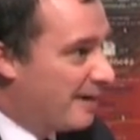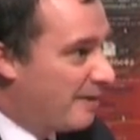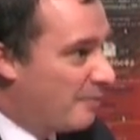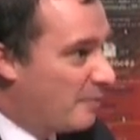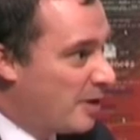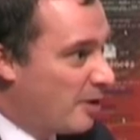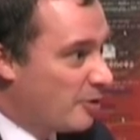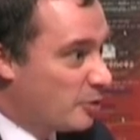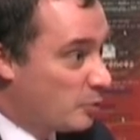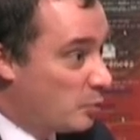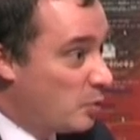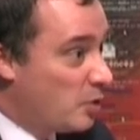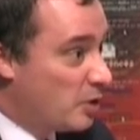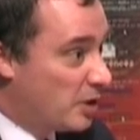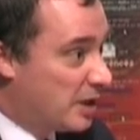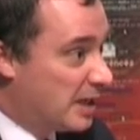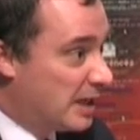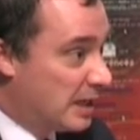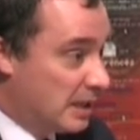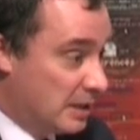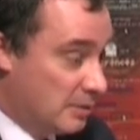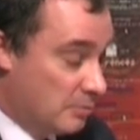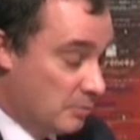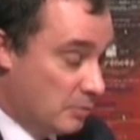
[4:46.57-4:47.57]
I mean, I was
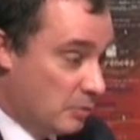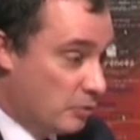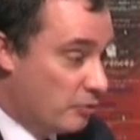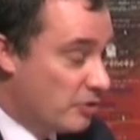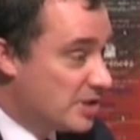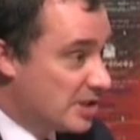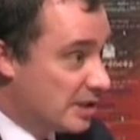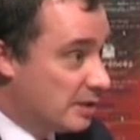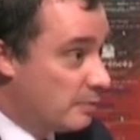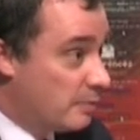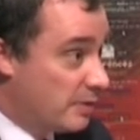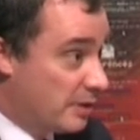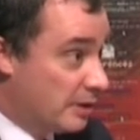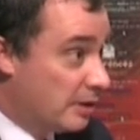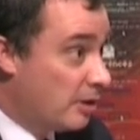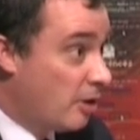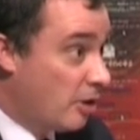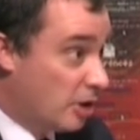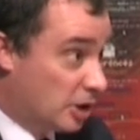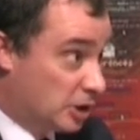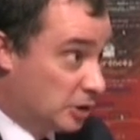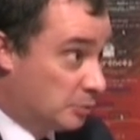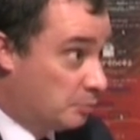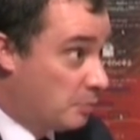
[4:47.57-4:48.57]
working recently with a
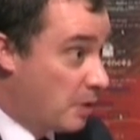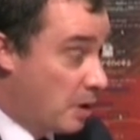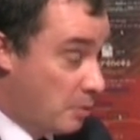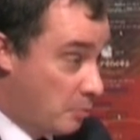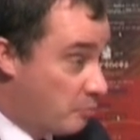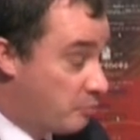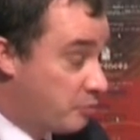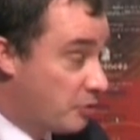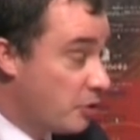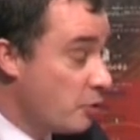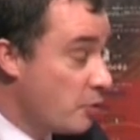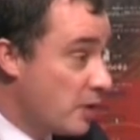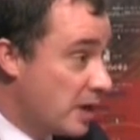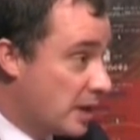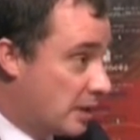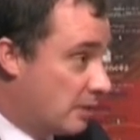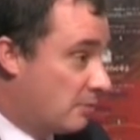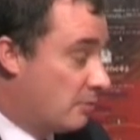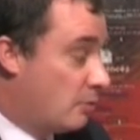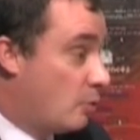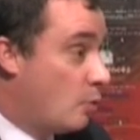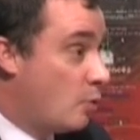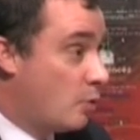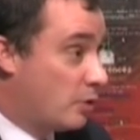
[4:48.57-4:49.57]
large
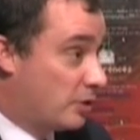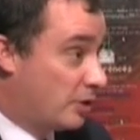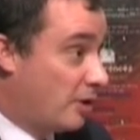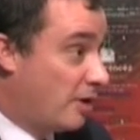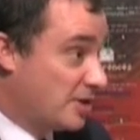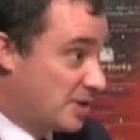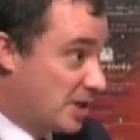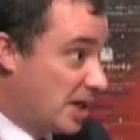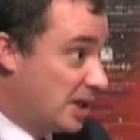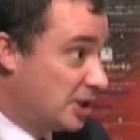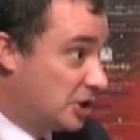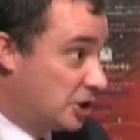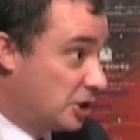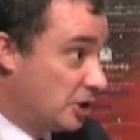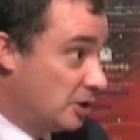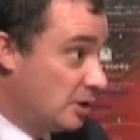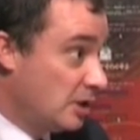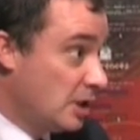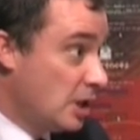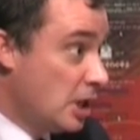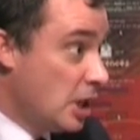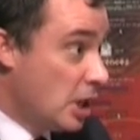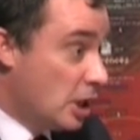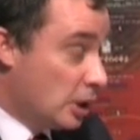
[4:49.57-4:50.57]
brewing organisation
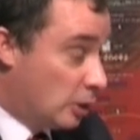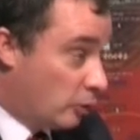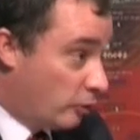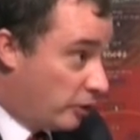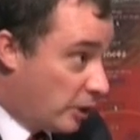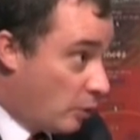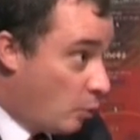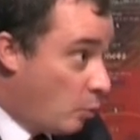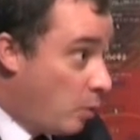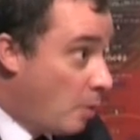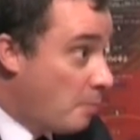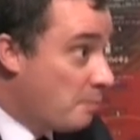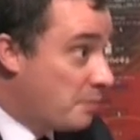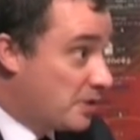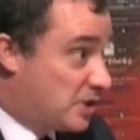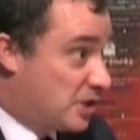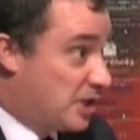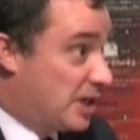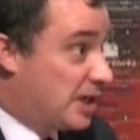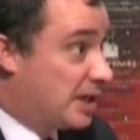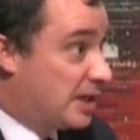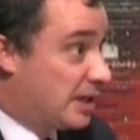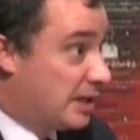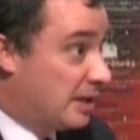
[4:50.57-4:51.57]
looking at one
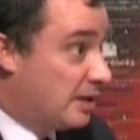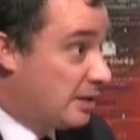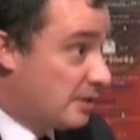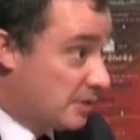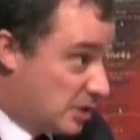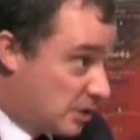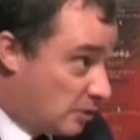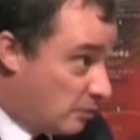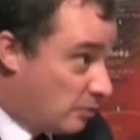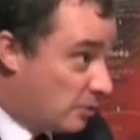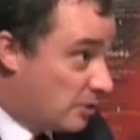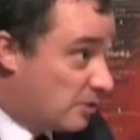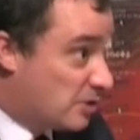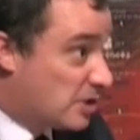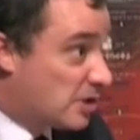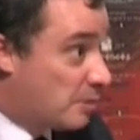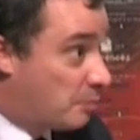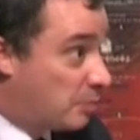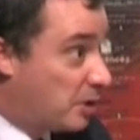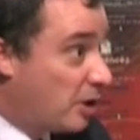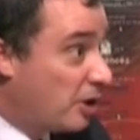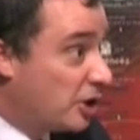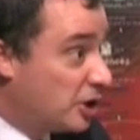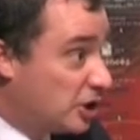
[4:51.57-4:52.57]
particular sort of
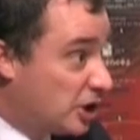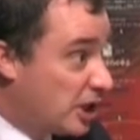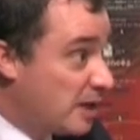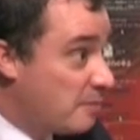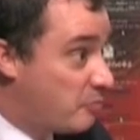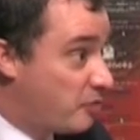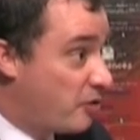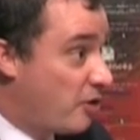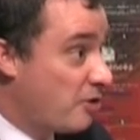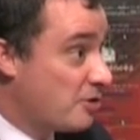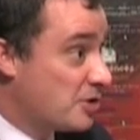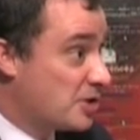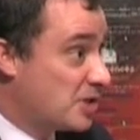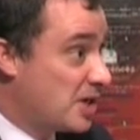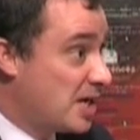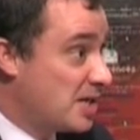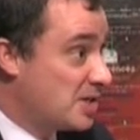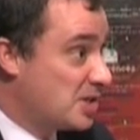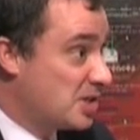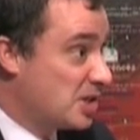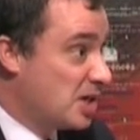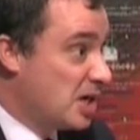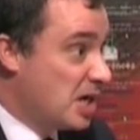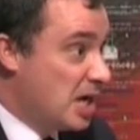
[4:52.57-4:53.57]
supply chain
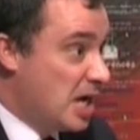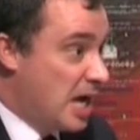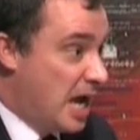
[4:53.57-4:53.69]
process,